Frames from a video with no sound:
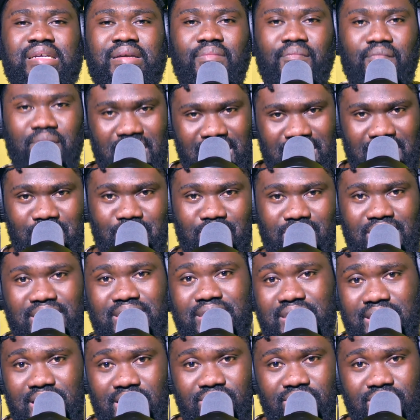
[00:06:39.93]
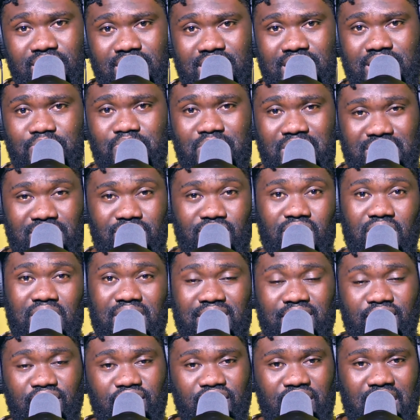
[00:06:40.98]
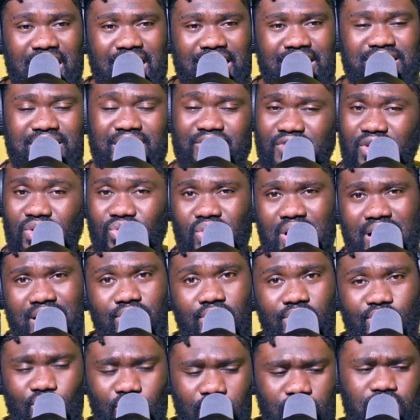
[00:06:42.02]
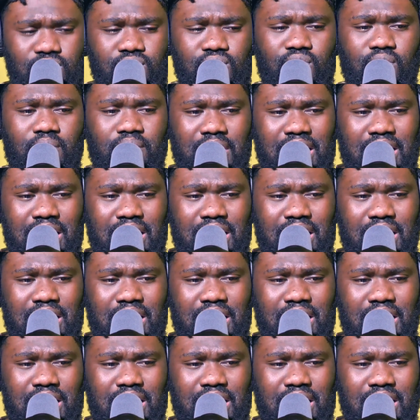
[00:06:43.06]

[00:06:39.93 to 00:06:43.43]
make me sell this particular device, even though I don't want to.